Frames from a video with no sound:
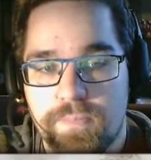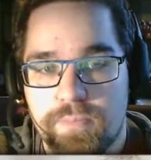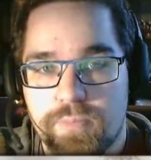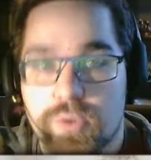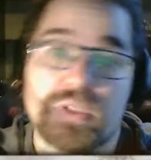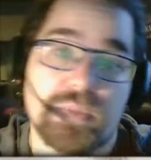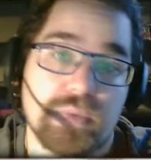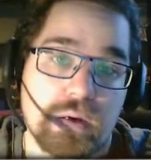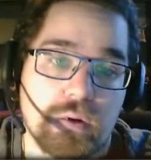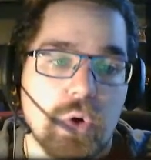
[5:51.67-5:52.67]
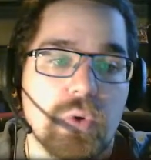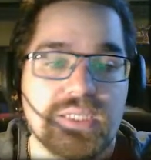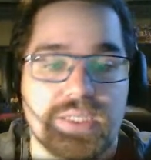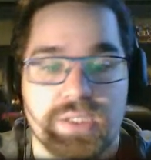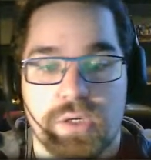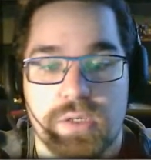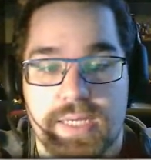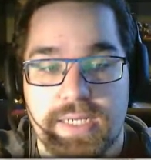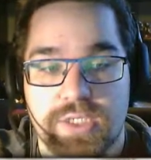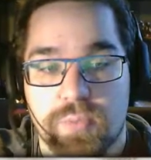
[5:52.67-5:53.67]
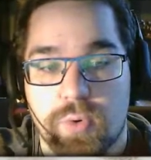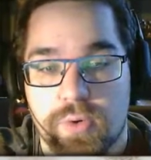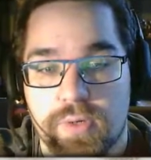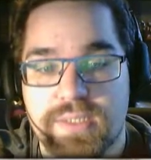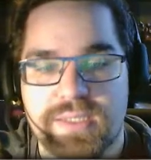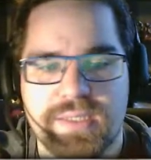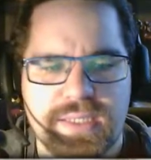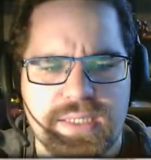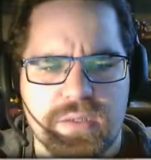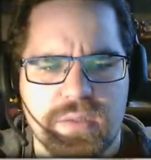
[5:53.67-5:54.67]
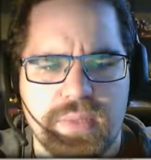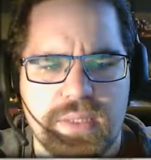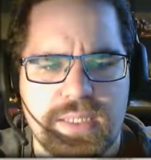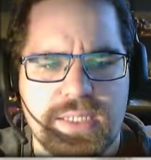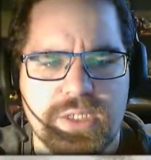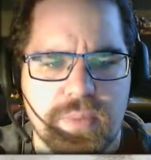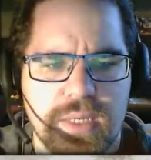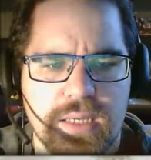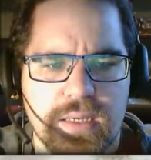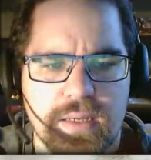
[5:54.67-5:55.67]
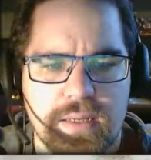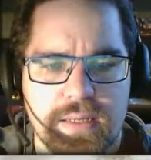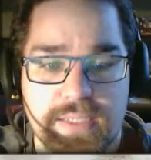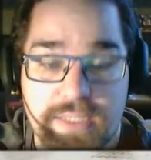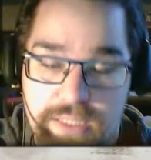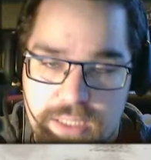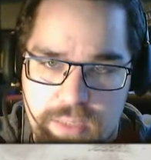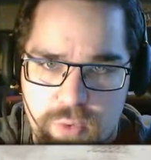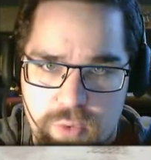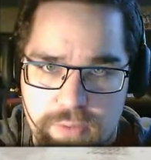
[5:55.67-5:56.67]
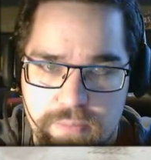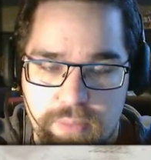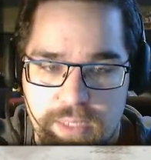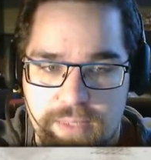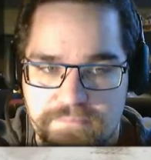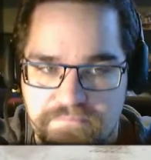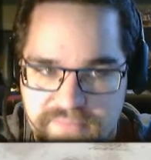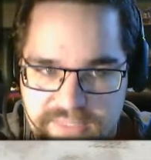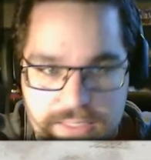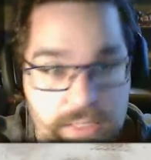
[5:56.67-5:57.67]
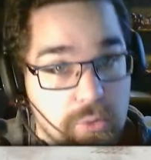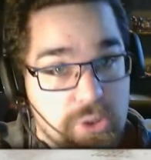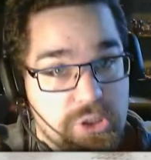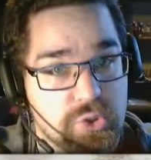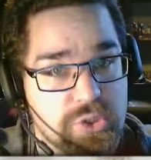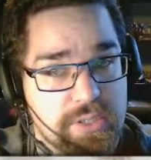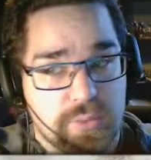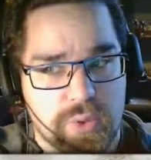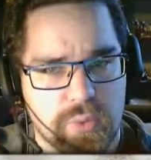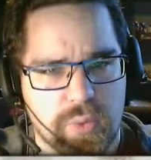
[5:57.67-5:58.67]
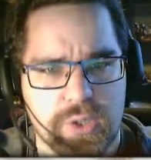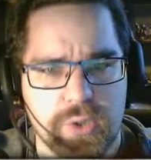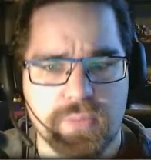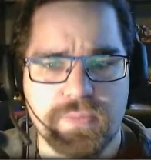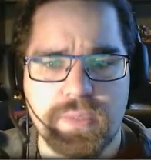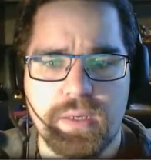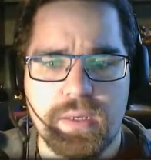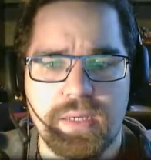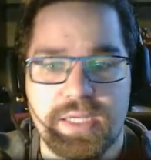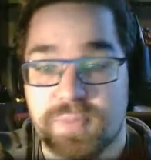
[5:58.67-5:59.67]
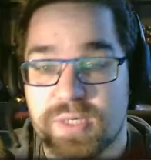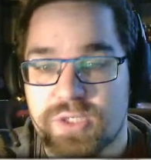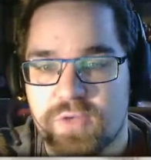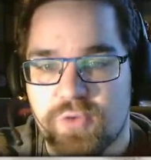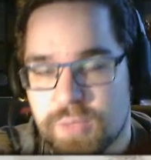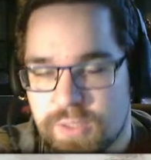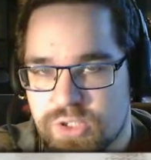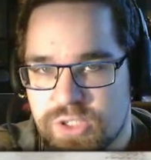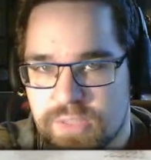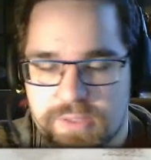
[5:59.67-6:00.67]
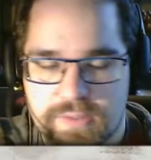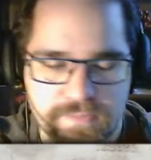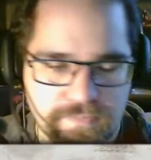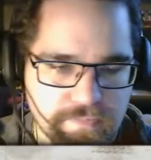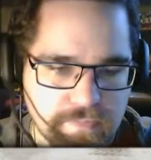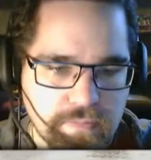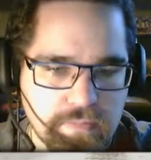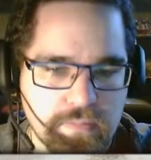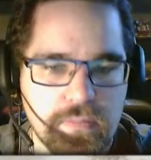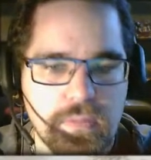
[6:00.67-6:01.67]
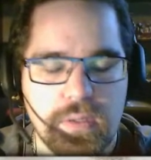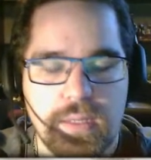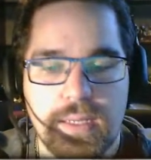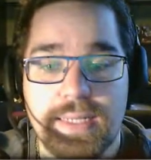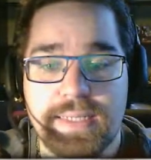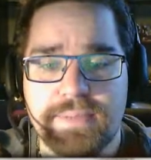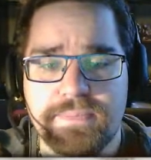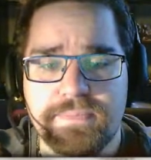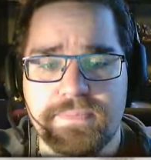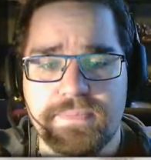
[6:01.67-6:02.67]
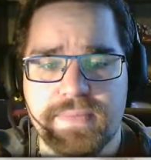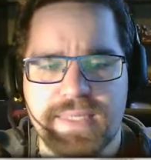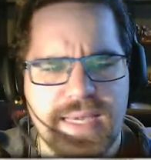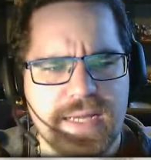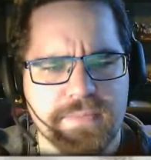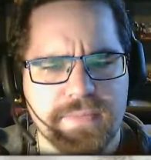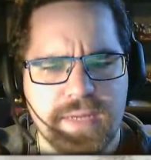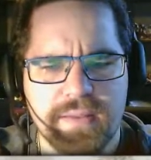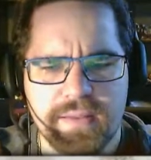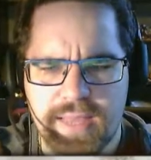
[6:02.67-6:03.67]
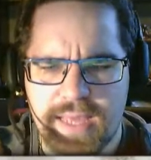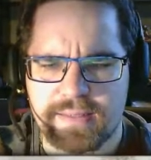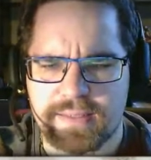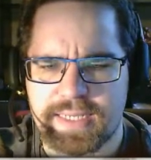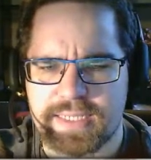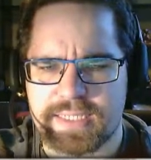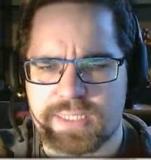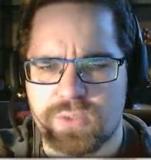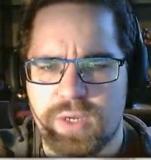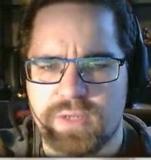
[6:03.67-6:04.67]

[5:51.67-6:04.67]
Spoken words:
pro tip there, always discard a supporter. It doesn't necessarily need to be Sycamore, but Sycamore is usually the one you want to do, especially if you play with Shamans. Yeah, other than that, the deck is quite